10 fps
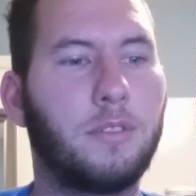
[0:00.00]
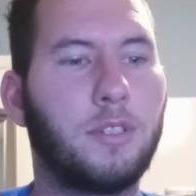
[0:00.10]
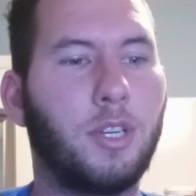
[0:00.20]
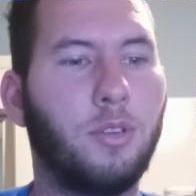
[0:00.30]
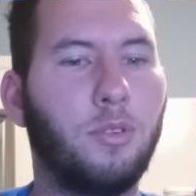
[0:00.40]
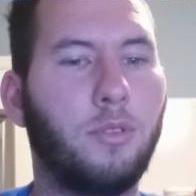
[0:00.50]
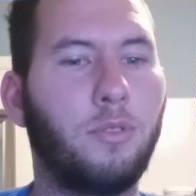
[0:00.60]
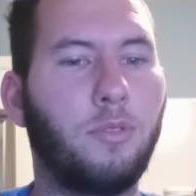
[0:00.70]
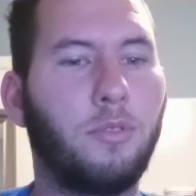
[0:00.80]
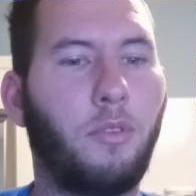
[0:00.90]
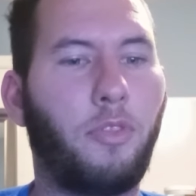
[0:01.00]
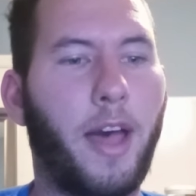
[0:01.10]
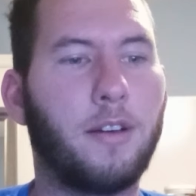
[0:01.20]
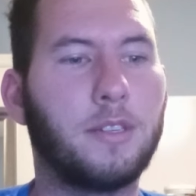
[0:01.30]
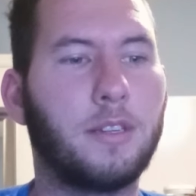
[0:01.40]

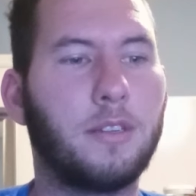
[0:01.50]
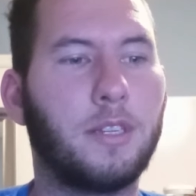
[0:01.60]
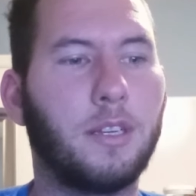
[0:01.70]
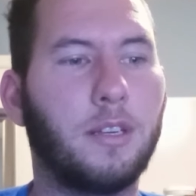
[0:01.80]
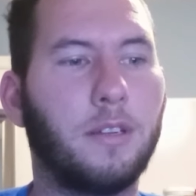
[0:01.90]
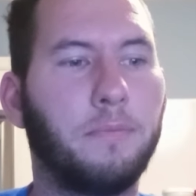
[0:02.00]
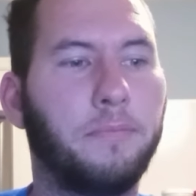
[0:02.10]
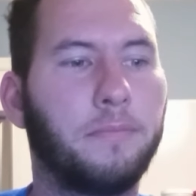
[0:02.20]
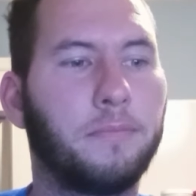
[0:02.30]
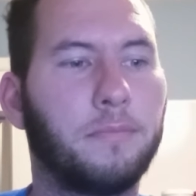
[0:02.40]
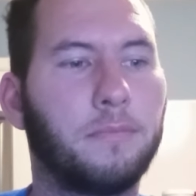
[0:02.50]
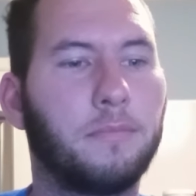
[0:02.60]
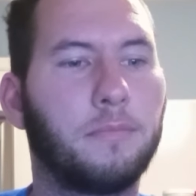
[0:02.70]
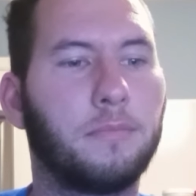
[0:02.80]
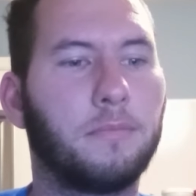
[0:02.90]
2000 to
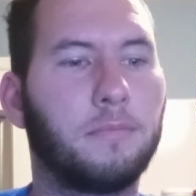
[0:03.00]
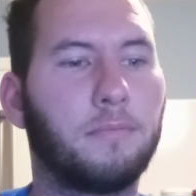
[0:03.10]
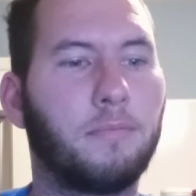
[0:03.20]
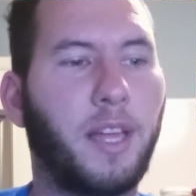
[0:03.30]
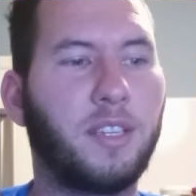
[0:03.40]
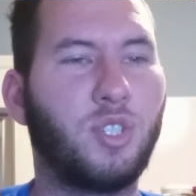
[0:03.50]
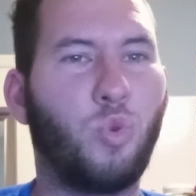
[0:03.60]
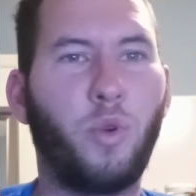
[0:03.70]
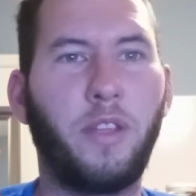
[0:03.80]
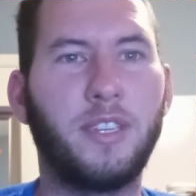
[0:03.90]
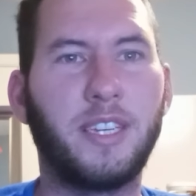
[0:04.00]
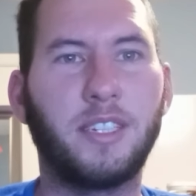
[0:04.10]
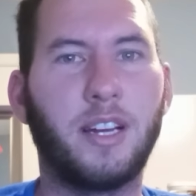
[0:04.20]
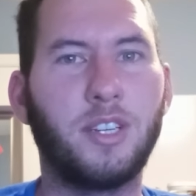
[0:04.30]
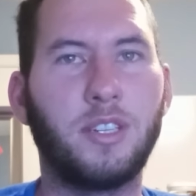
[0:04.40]
like
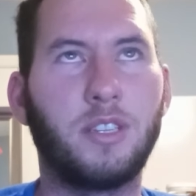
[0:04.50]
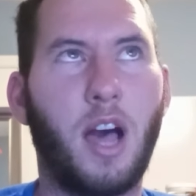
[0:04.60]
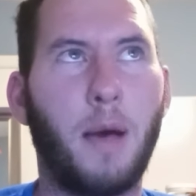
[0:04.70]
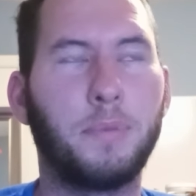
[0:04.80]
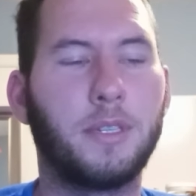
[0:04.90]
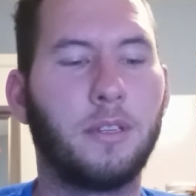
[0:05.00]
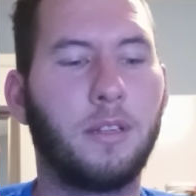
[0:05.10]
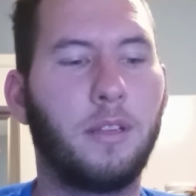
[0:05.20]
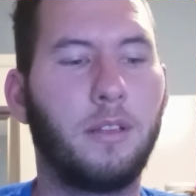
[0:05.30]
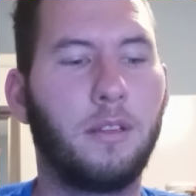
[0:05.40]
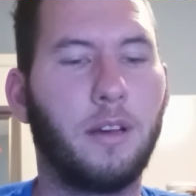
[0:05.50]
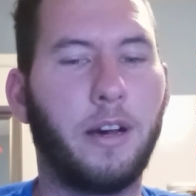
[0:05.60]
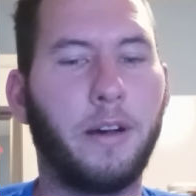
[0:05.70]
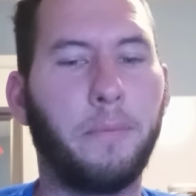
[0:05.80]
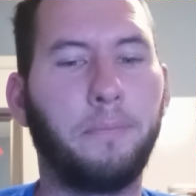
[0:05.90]
2600 tops.
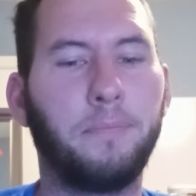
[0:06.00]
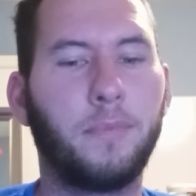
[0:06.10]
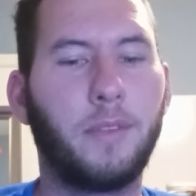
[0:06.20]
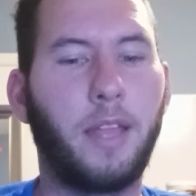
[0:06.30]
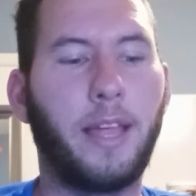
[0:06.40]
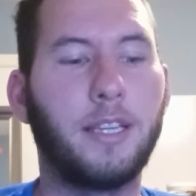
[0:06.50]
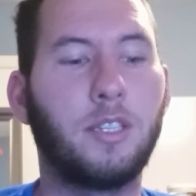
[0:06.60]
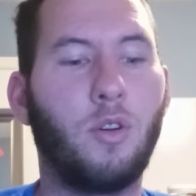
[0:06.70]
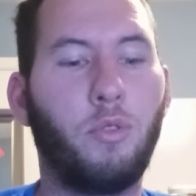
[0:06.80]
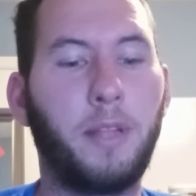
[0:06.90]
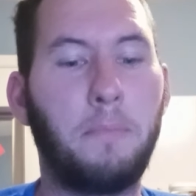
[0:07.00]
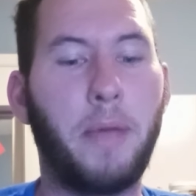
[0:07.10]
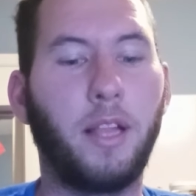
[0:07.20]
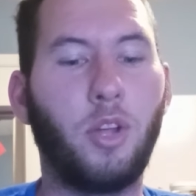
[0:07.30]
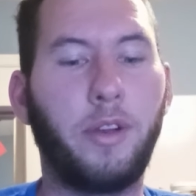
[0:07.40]
Um, and that's only
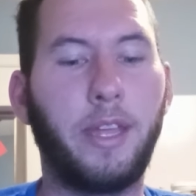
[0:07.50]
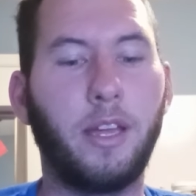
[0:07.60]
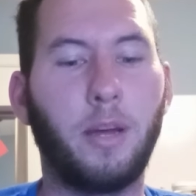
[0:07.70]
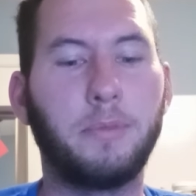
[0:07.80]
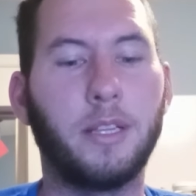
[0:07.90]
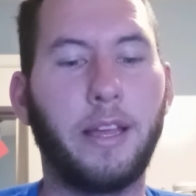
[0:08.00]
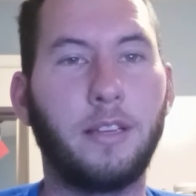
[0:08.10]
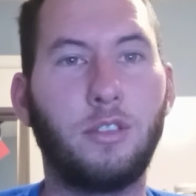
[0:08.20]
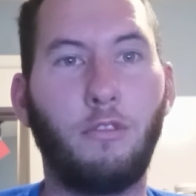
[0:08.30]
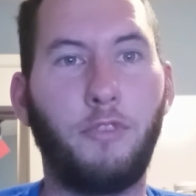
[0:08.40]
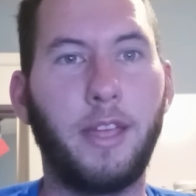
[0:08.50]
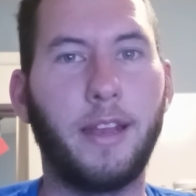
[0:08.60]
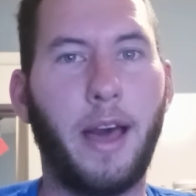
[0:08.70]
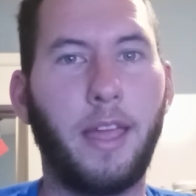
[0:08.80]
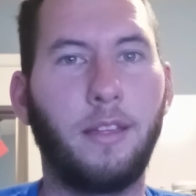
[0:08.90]
bed loading it up to like two feet
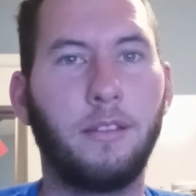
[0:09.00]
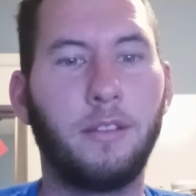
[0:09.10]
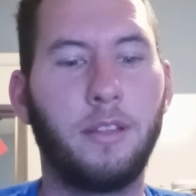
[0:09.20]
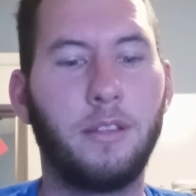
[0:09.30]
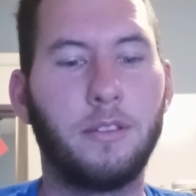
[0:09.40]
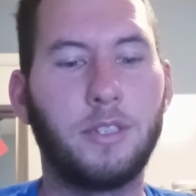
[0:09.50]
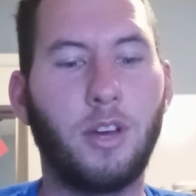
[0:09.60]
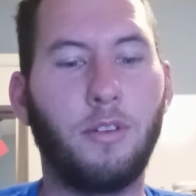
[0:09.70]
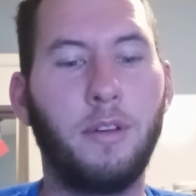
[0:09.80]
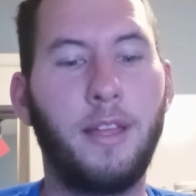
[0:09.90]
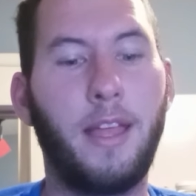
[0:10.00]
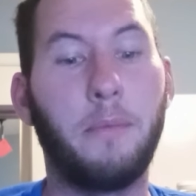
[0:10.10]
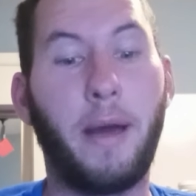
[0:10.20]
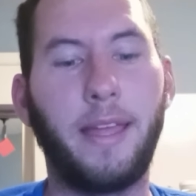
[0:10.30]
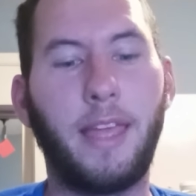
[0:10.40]
in height. So
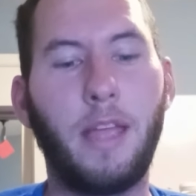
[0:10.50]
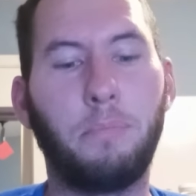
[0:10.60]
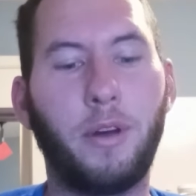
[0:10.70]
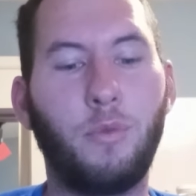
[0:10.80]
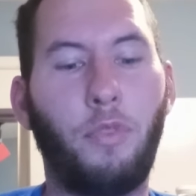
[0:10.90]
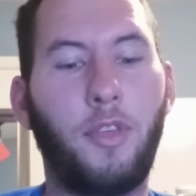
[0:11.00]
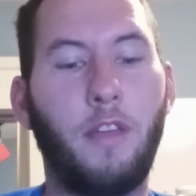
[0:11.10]
my game plan with